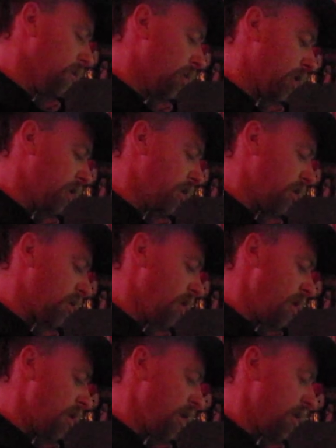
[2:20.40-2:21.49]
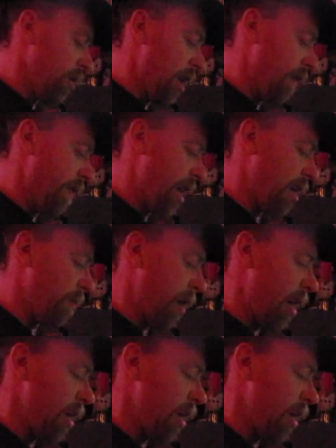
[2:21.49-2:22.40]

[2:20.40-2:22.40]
looking cigar here that I've had in my